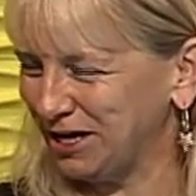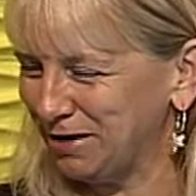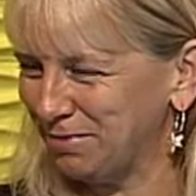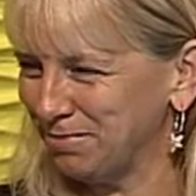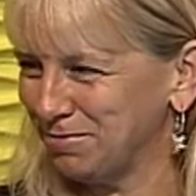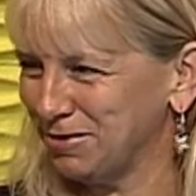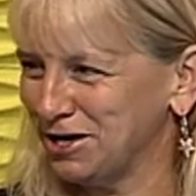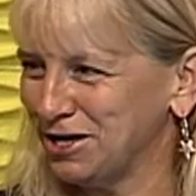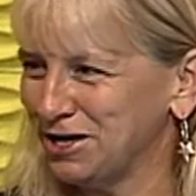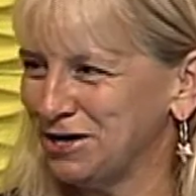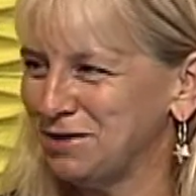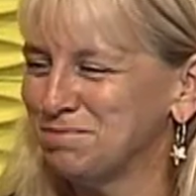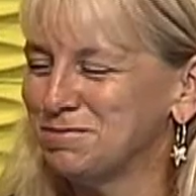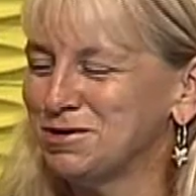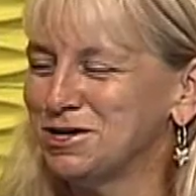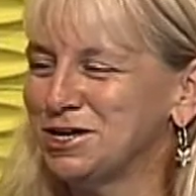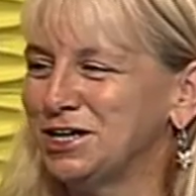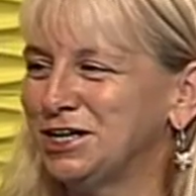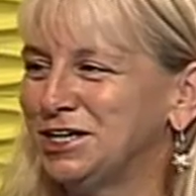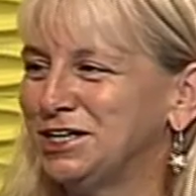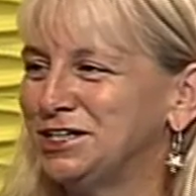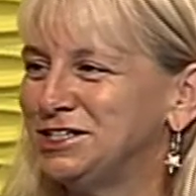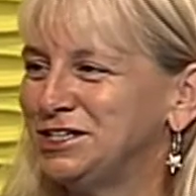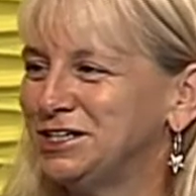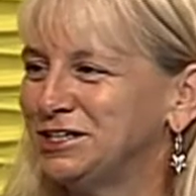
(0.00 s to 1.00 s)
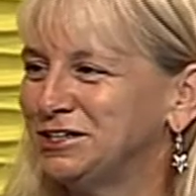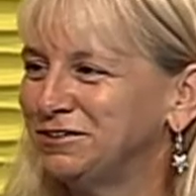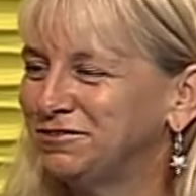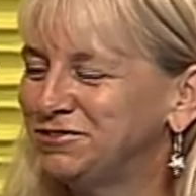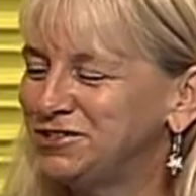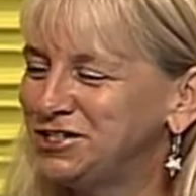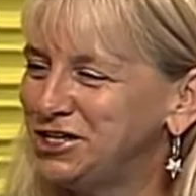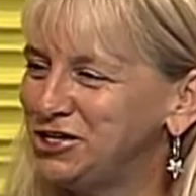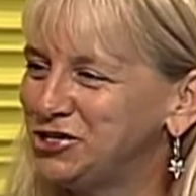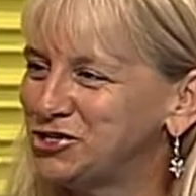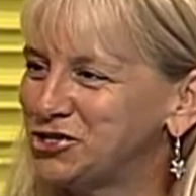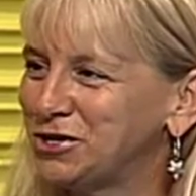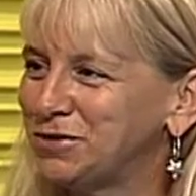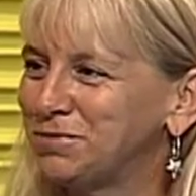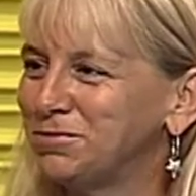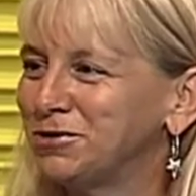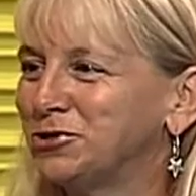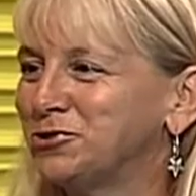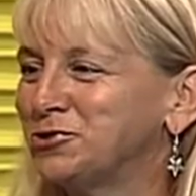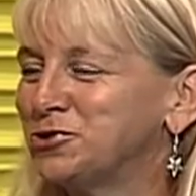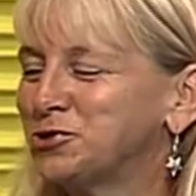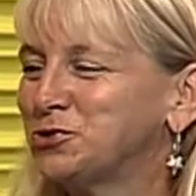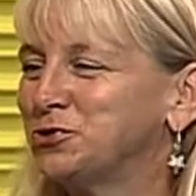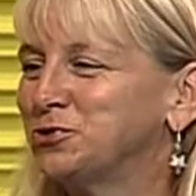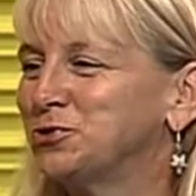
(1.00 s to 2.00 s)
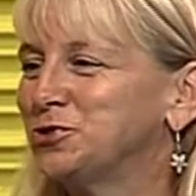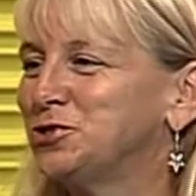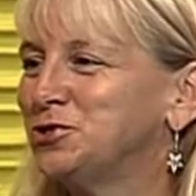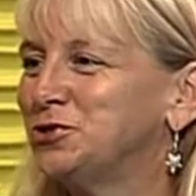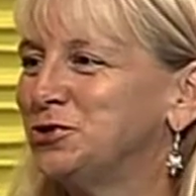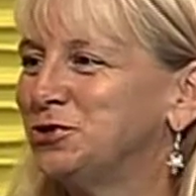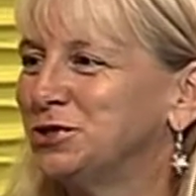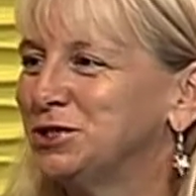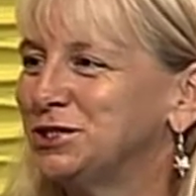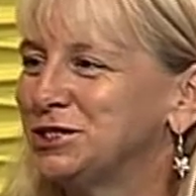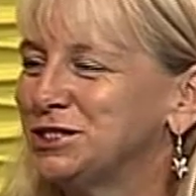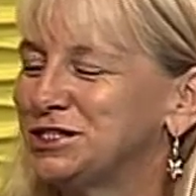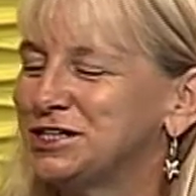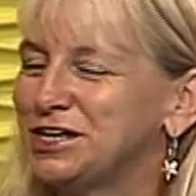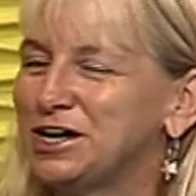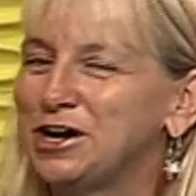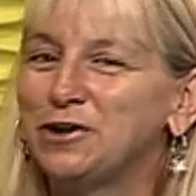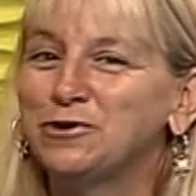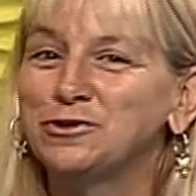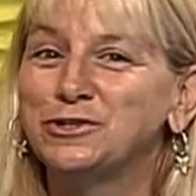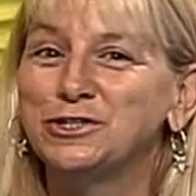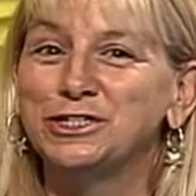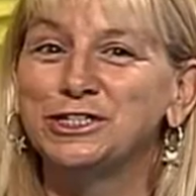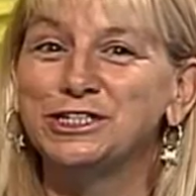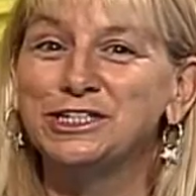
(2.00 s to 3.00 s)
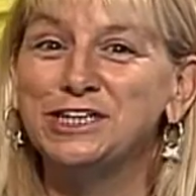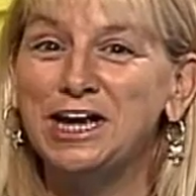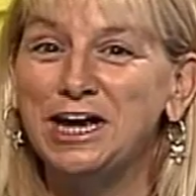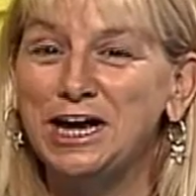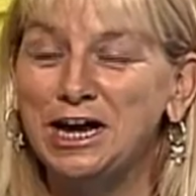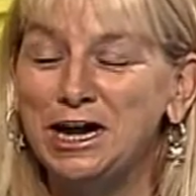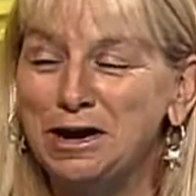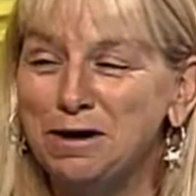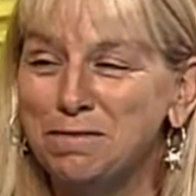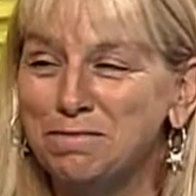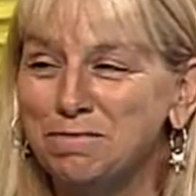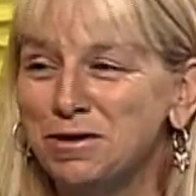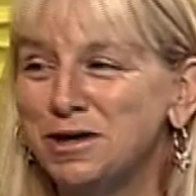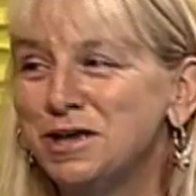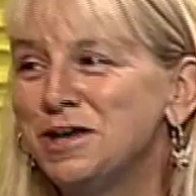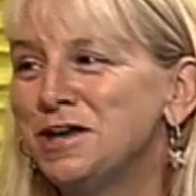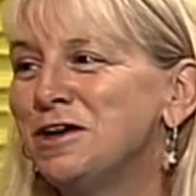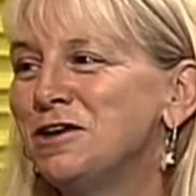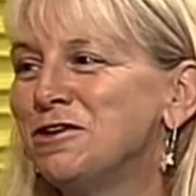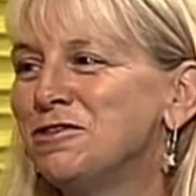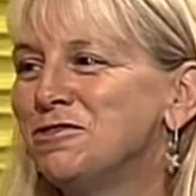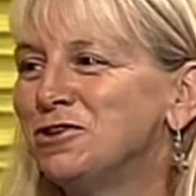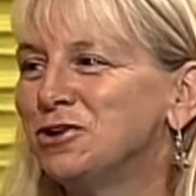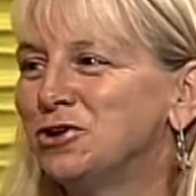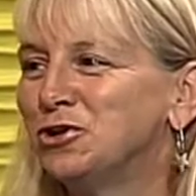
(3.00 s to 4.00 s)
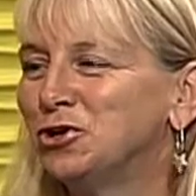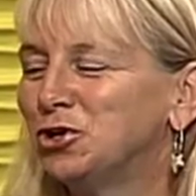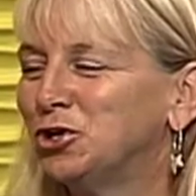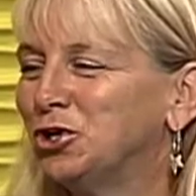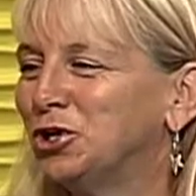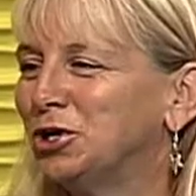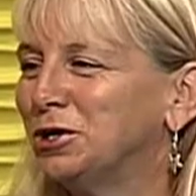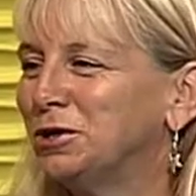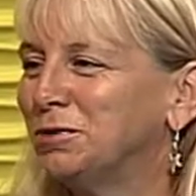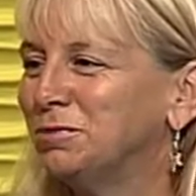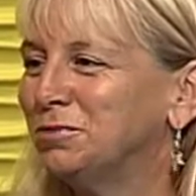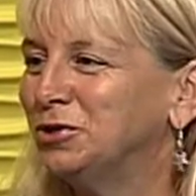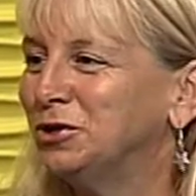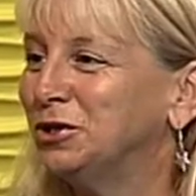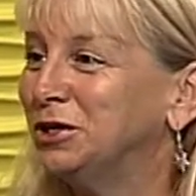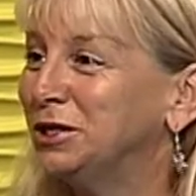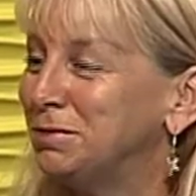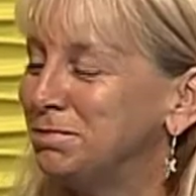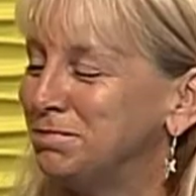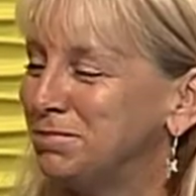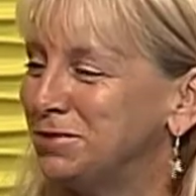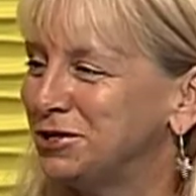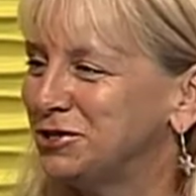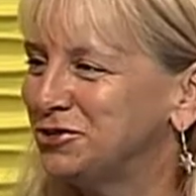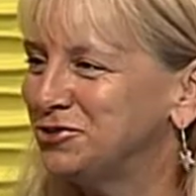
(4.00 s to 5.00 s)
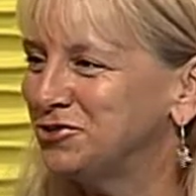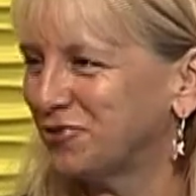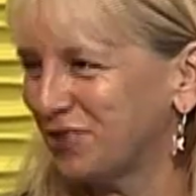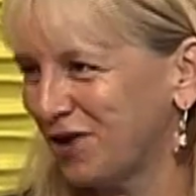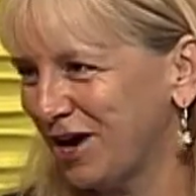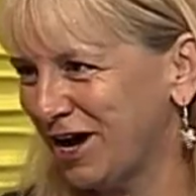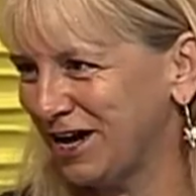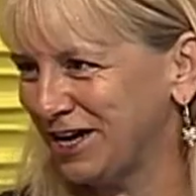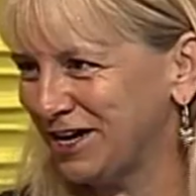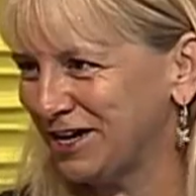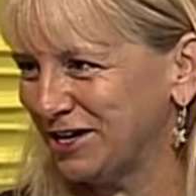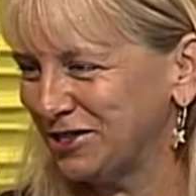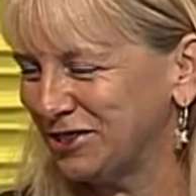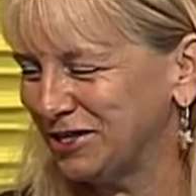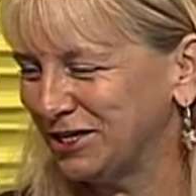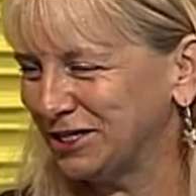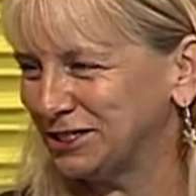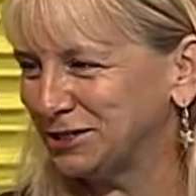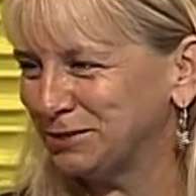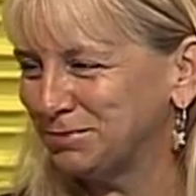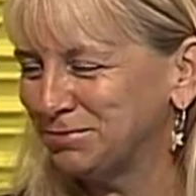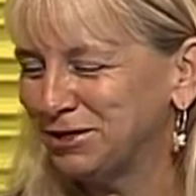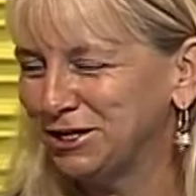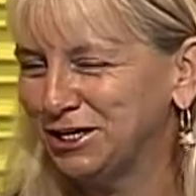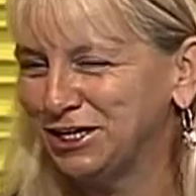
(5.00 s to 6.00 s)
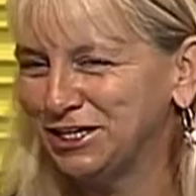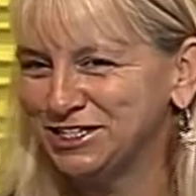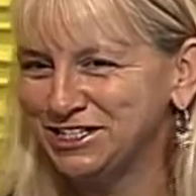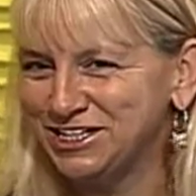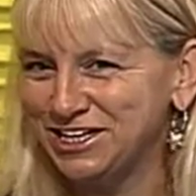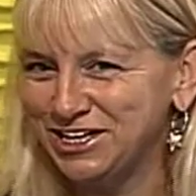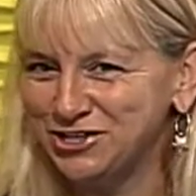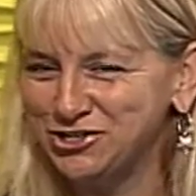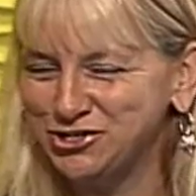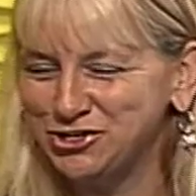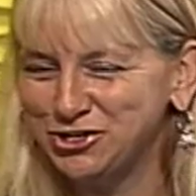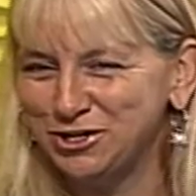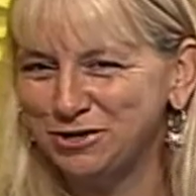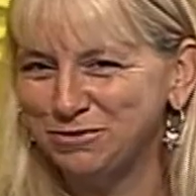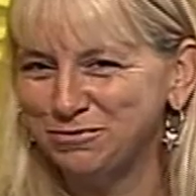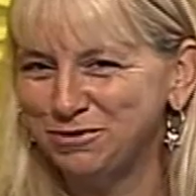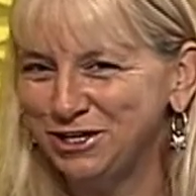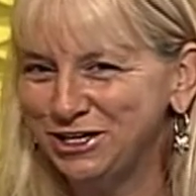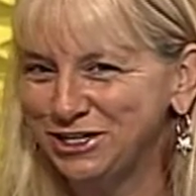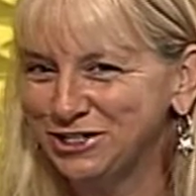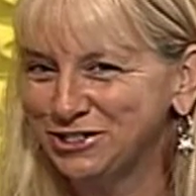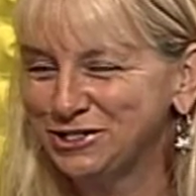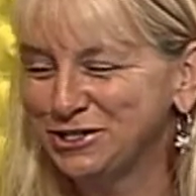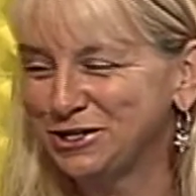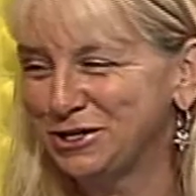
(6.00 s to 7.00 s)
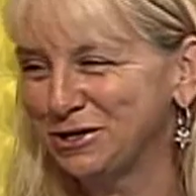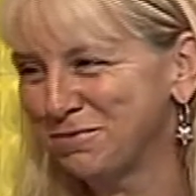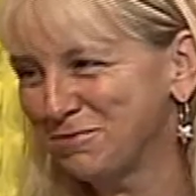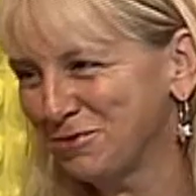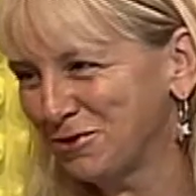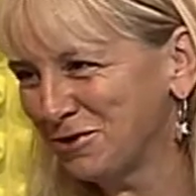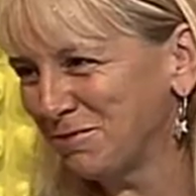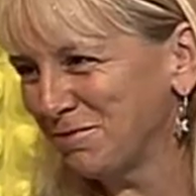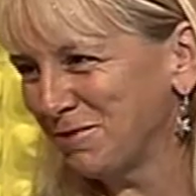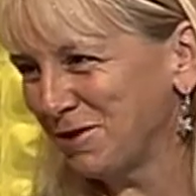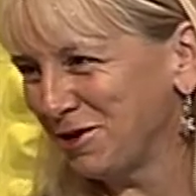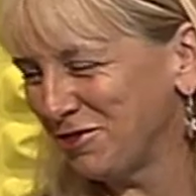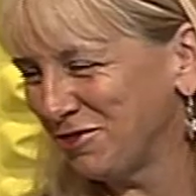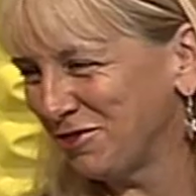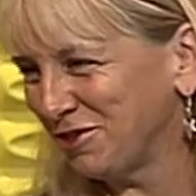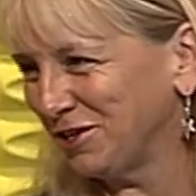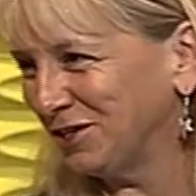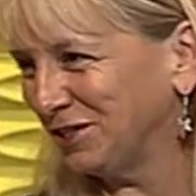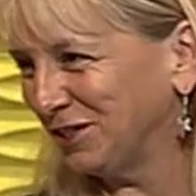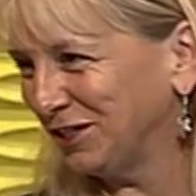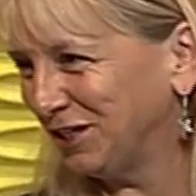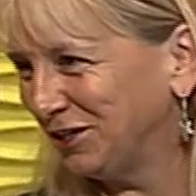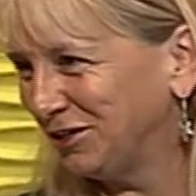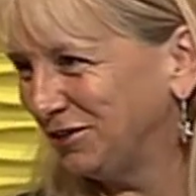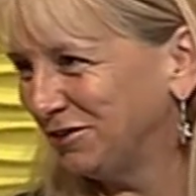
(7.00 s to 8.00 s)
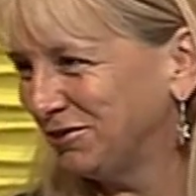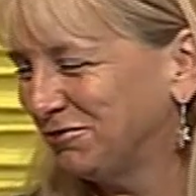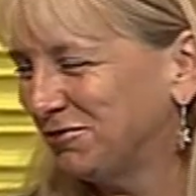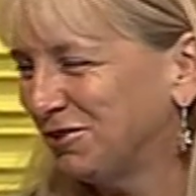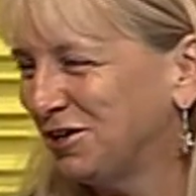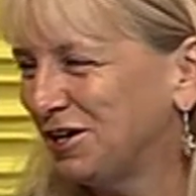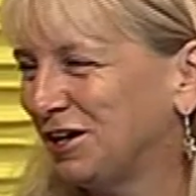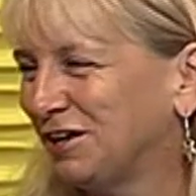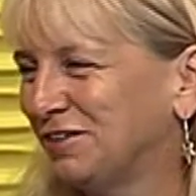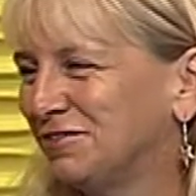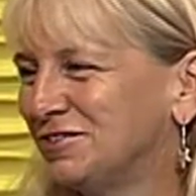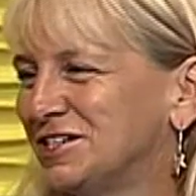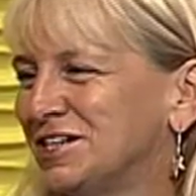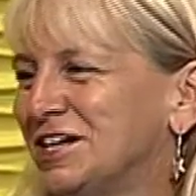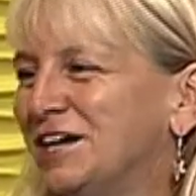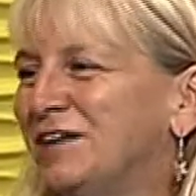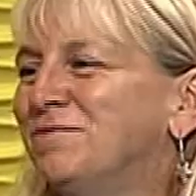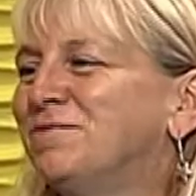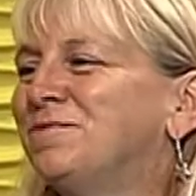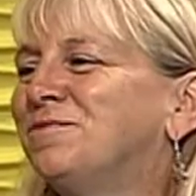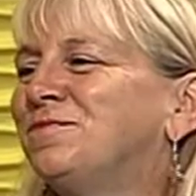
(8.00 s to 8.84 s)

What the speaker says: My idea of teaching middle school students how to tame their limbic dragon, that's my intention, and we could talk more about that later if we have time.